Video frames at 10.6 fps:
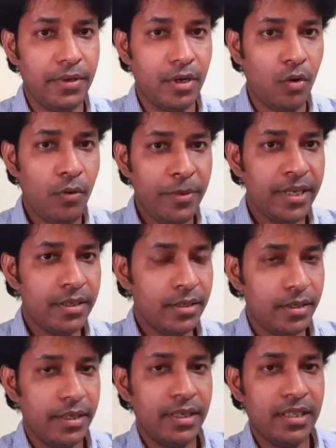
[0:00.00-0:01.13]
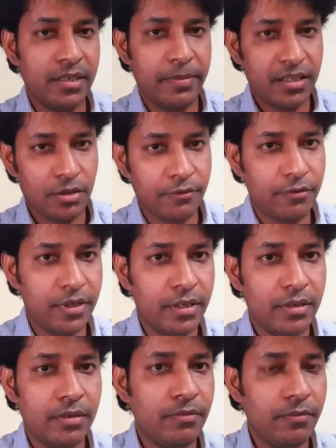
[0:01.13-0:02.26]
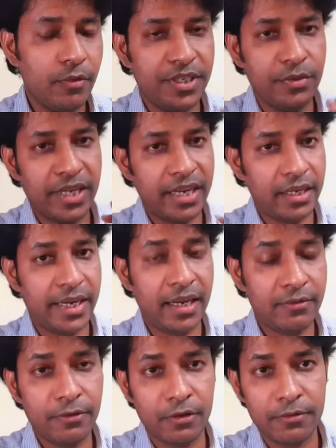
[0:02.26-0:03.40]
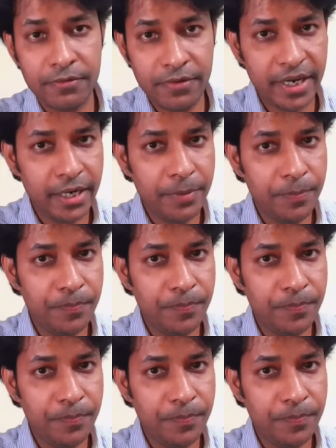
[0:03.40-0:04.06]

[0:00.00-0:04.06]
OBS, it's the best software which you can get for free